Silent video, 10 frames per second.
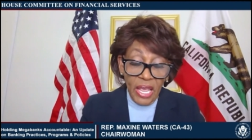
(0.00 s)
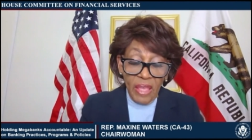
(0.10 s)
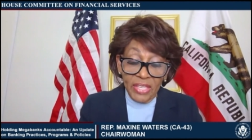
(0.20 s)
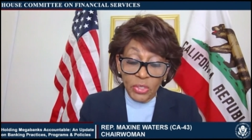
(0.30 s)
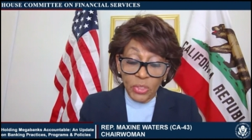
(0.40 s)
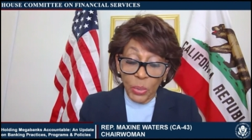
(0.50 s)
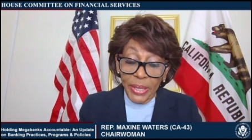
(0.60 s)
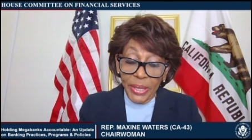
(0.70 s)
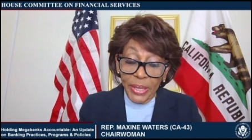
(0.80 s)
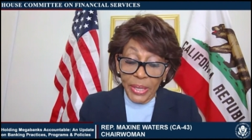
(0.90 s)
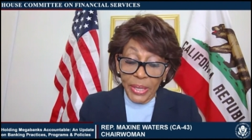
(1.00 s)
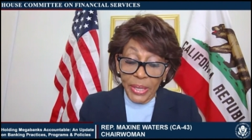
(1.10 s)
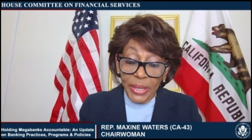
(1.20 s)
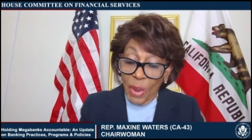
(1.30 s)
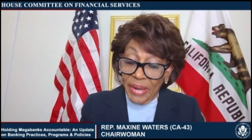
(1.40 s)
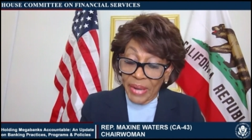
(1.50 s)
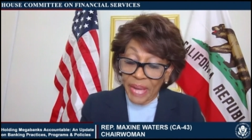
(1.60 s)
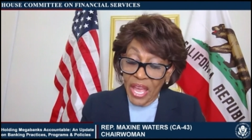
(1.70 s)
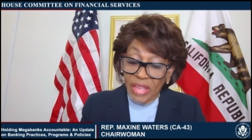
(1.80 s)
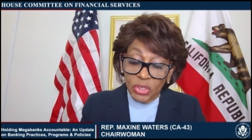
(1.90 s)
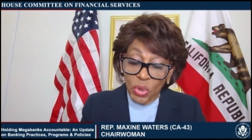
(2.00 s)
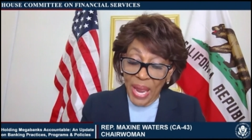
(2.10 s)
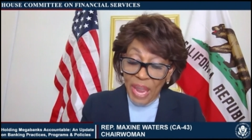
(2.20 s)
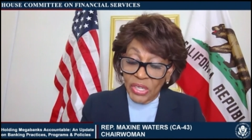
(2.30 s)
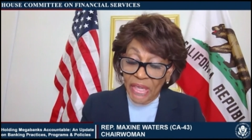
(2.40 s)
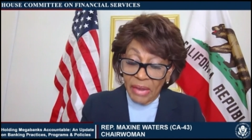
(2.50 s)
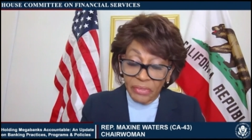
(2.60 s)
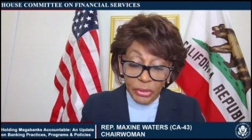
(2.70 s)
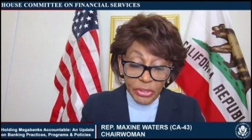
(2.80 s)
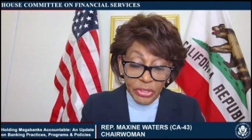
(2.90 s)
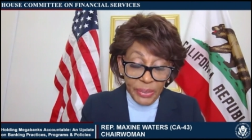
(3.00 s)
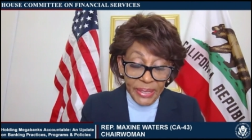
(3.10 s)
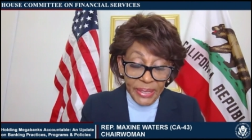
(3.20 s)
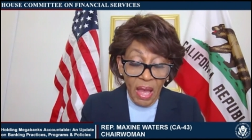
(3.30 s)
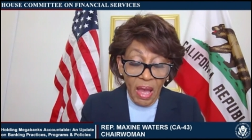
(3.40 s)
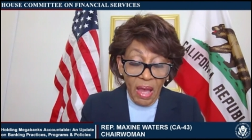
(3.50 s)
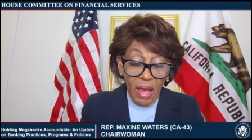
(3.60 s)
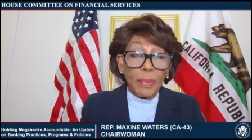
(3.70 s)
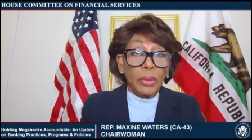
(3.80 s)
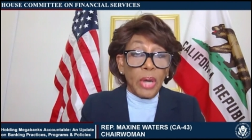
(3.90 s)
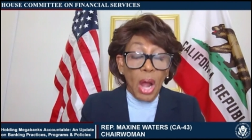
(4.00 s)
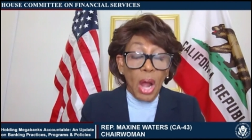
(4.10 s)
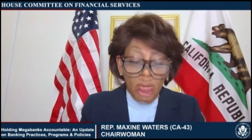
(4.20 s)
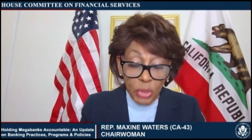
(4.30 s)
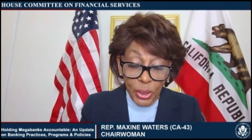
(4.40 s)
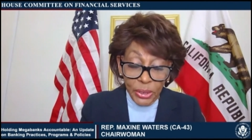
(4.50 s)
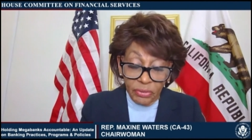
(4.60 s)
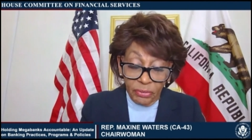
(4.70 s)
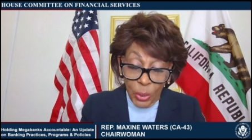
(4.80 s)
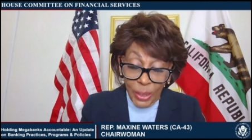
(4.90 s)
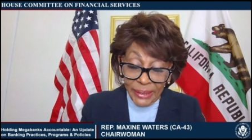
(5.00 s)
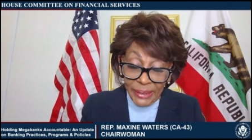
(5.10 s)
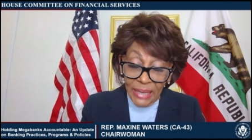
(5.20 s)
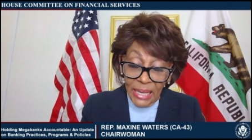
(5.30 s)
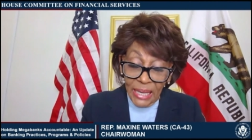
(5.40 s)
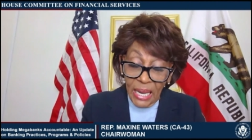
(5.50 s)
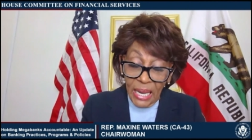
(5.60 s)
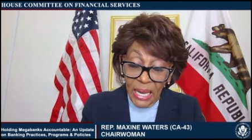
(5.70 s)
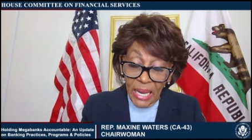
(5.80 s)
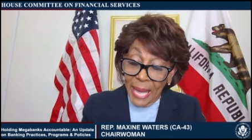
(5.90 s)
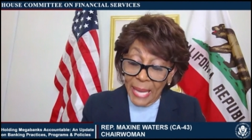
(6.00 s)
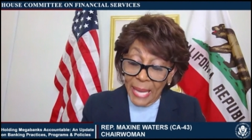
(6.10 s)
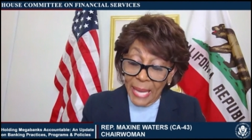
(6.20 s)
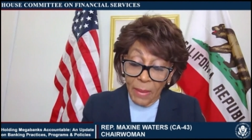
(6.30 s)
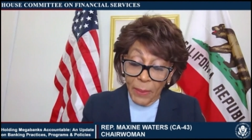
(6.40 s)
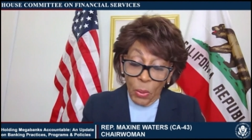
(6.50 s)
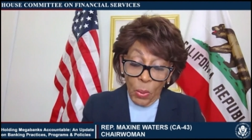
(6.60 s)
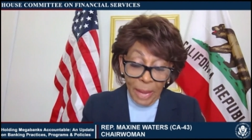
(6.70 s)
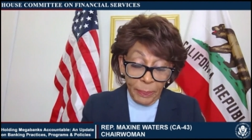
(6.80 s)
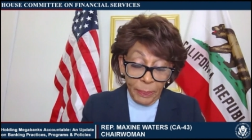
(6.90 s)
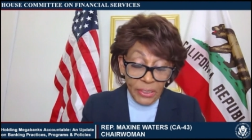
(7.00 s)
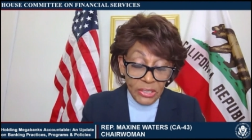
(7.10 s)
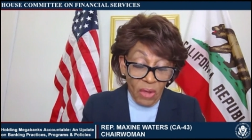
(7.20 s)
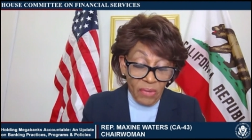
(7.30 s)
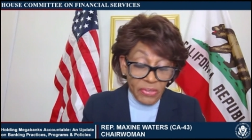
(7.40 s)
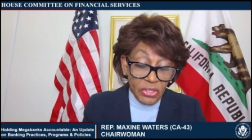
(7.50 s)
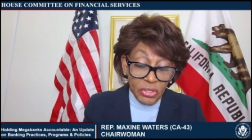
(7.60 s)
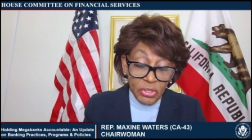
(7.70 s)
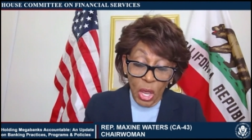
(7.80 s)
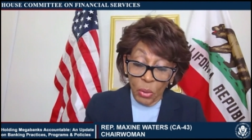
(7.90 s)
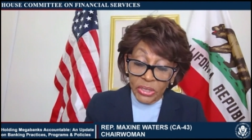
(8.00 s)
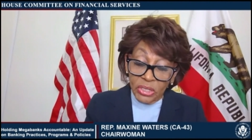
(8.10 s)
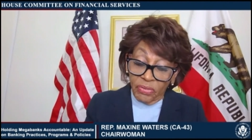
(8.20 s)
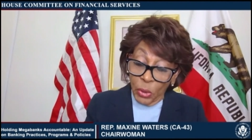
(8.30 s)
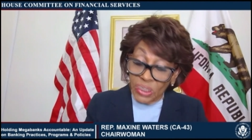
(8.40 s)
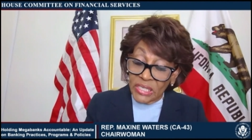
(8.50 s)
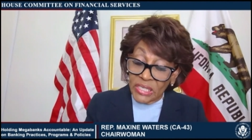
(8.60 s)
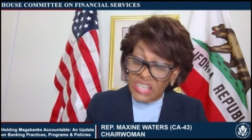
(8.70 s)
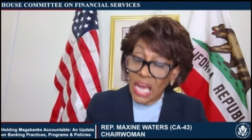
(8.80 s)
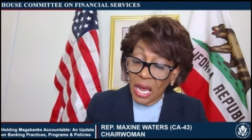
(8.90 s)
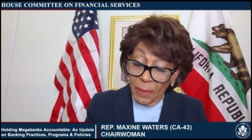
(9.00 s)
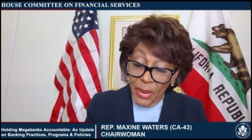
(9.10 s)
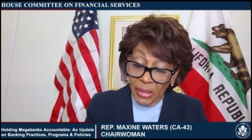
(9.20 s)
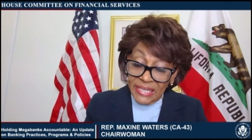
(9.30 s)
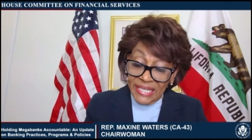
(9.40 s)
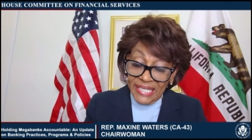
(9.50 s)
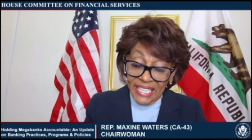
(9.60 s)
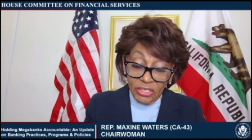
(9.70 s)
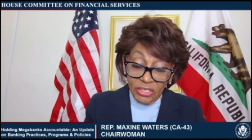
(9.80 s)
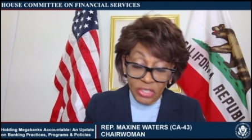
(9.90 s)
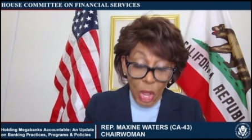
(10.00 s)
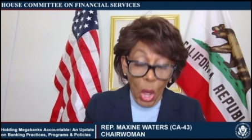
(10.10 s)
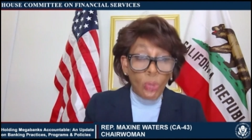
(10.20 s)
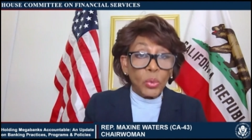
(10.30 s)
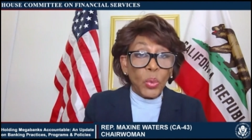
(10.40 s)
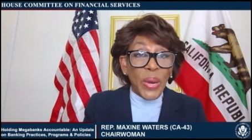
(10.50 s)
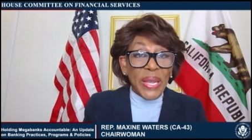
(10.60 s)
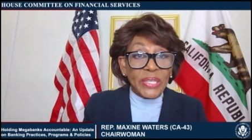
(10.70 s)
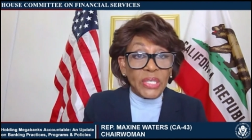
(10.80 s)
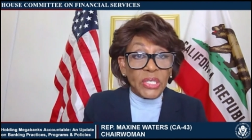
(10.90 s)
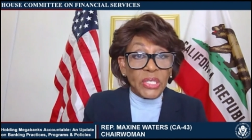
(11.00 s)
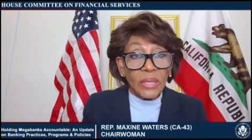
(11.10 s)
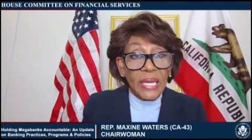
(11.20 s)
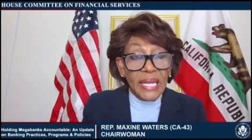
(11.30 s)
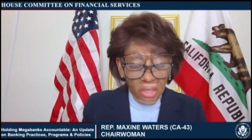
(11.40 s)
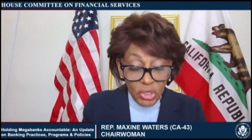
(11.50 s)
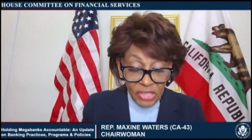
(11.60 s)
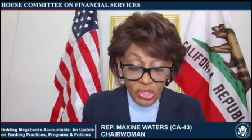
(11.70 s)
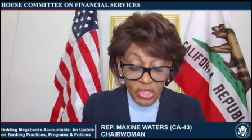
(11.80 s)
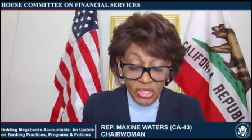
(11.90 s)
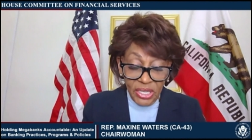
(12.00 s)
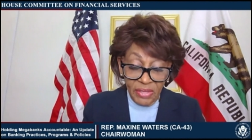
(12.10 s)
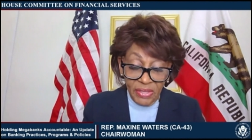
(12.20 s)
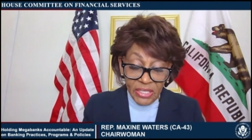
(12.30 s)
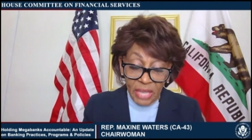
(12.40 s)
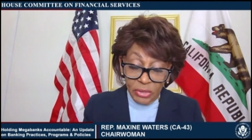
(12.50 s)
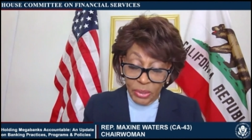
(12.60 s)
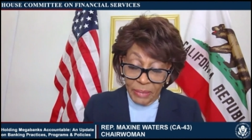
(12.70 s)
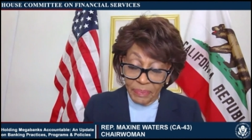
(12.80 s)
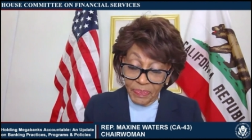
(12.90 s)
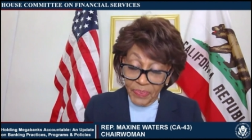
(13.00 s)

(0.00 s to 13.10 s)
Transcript: This week also marks the tragic anniversary of the murder of George Floyd, a black man by white police officers, which focused Americans' attention on racial injustice in this country.